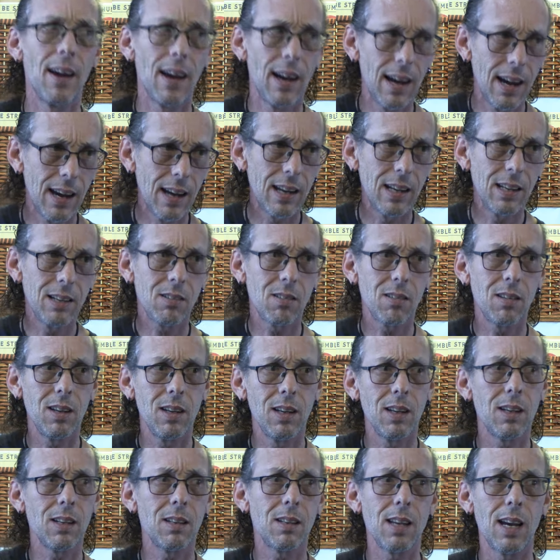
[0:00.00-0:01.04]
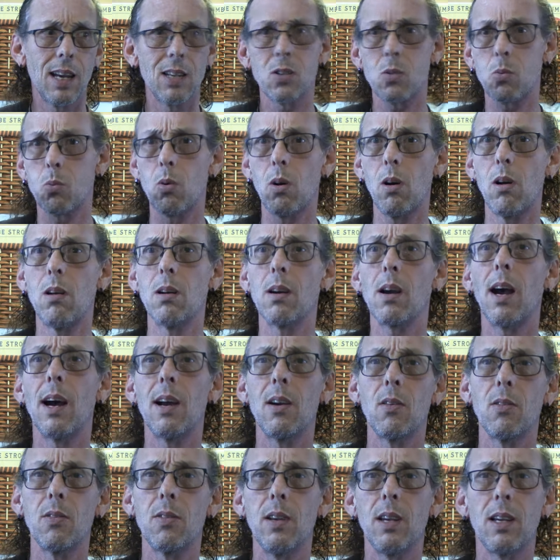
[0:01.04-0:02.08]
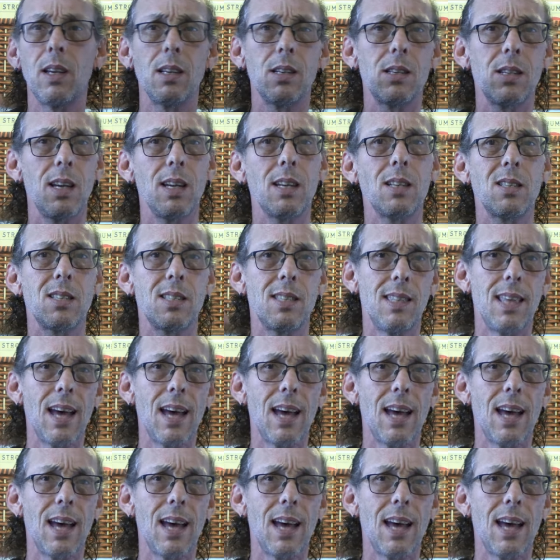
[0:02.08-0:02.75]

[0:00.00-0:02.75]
I think that's wrong. I don't think it takes